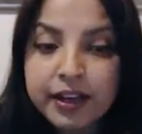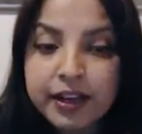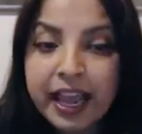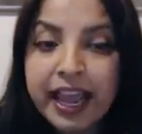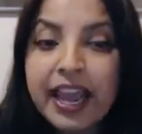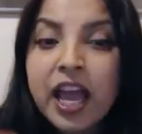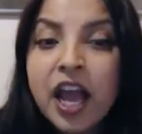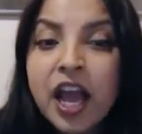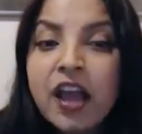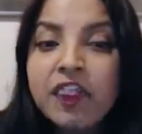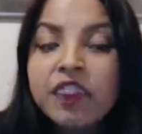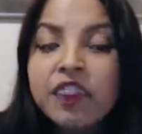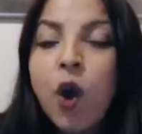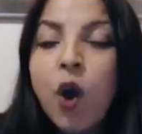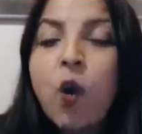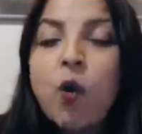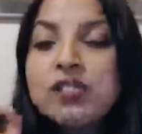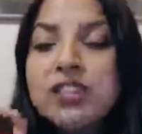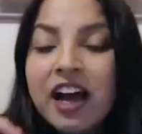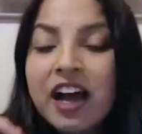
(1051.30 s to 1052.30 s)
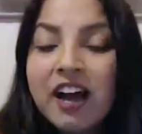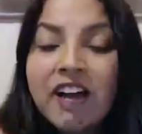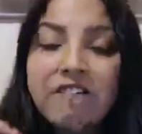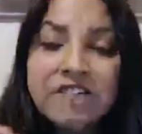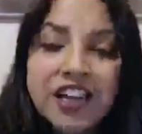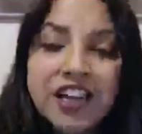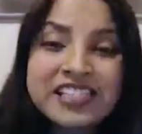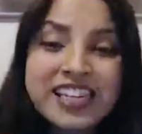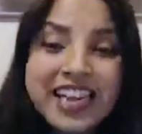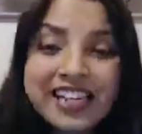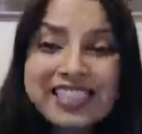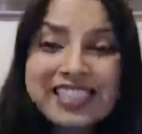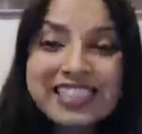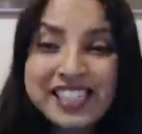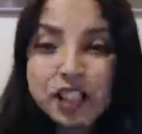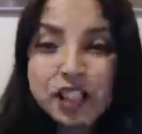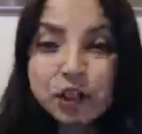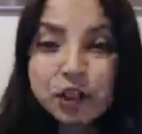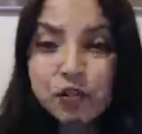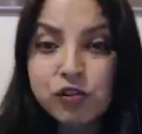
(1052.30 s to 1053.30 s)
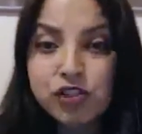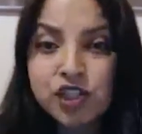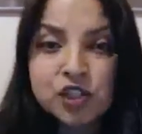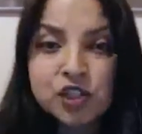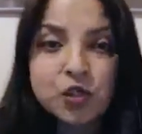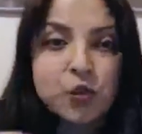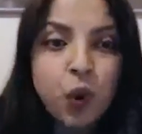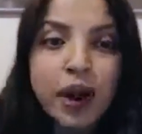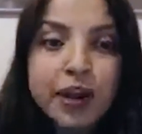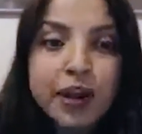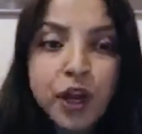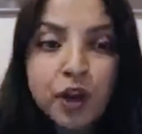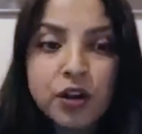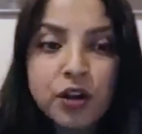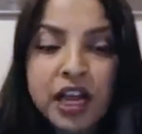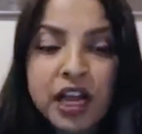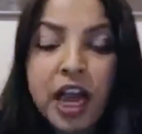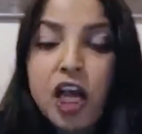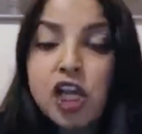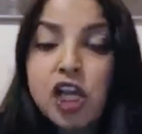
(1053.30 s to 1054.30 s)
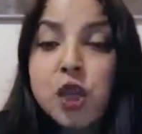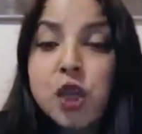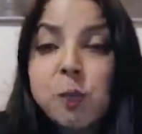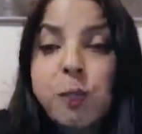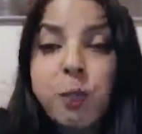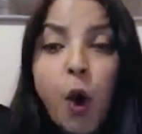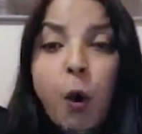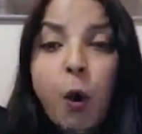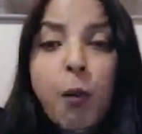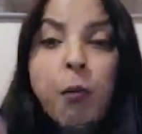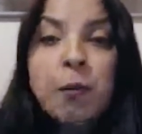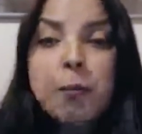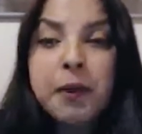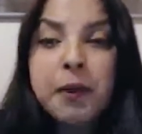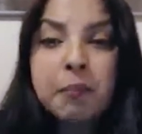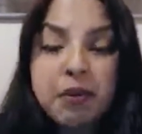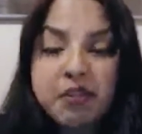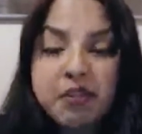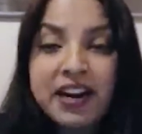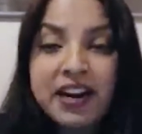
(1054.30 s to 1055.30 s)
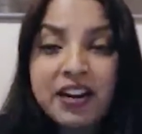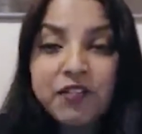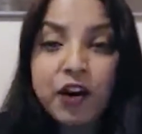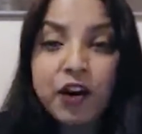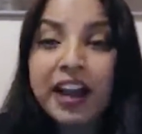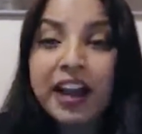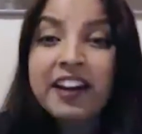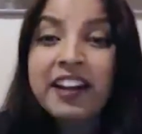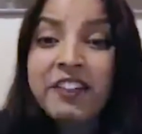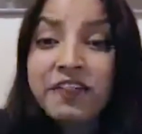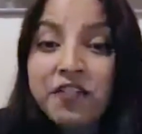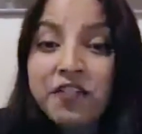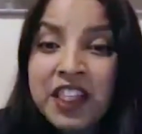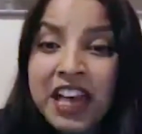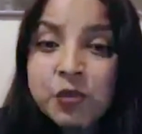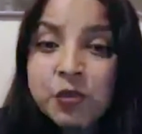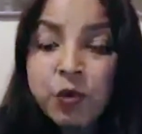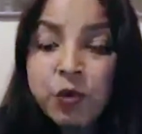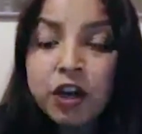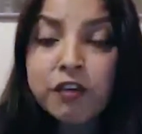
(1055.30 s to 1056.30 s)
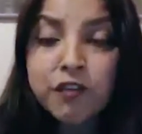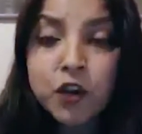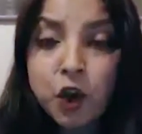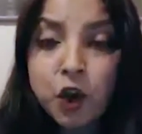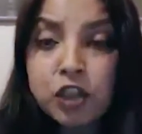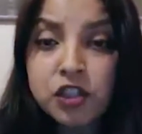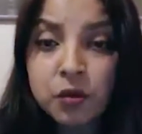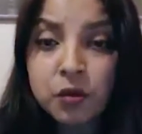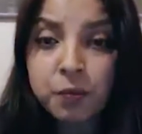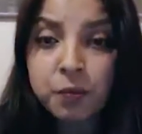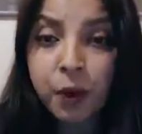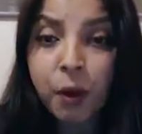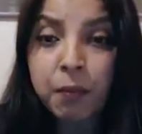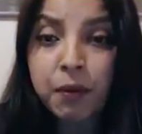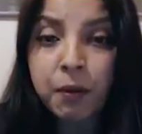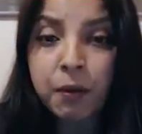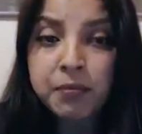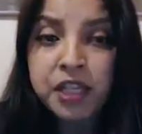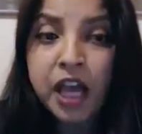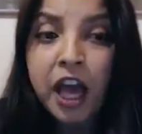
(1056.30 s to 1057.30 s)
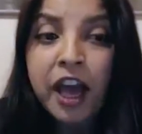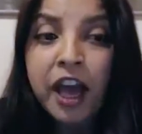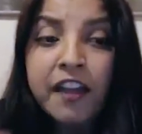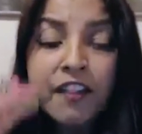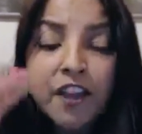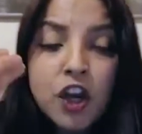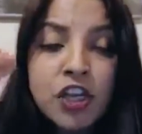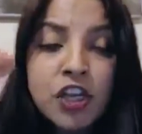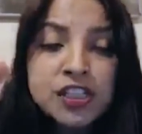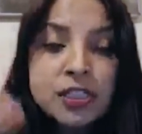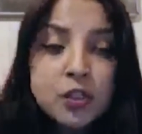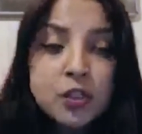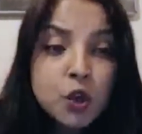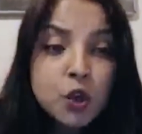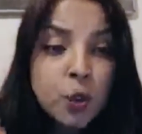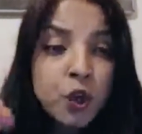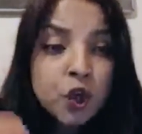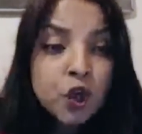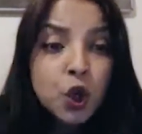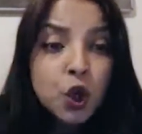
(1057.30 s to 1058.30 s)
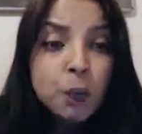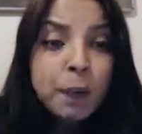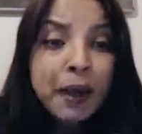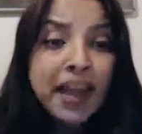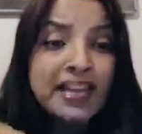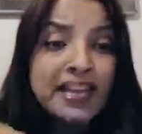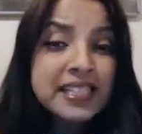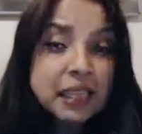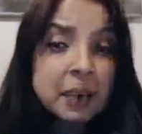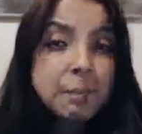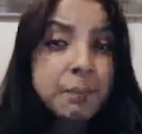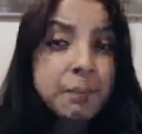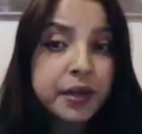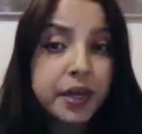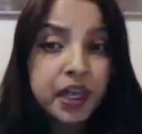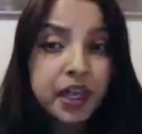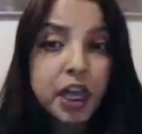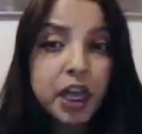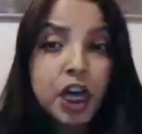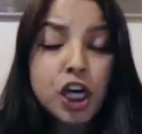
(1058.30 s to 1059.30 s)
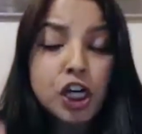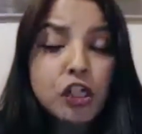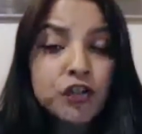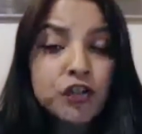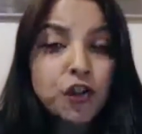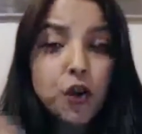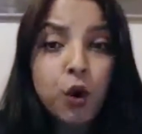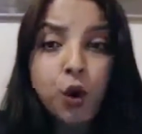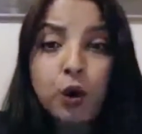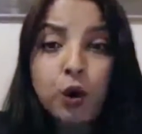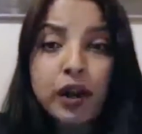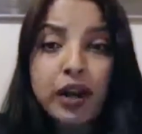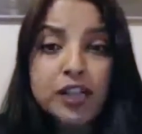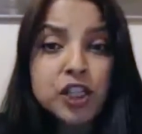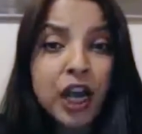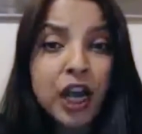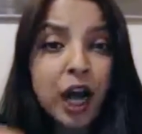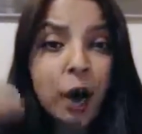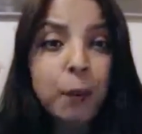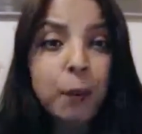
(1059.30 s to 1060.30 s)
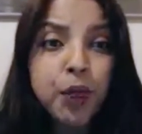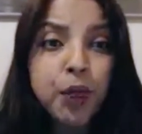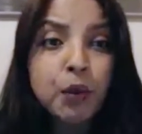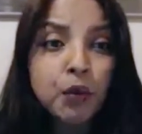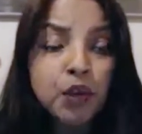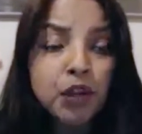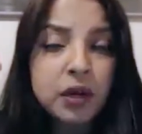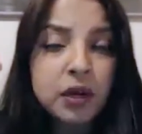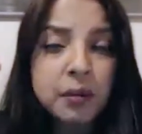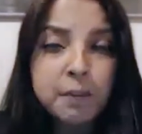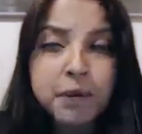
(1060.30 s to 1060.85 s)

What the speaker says: Okay, those are fantastic solutions. Why not? So more people are providing for it. And if that's one of your problems, then when you pay somebody to help you,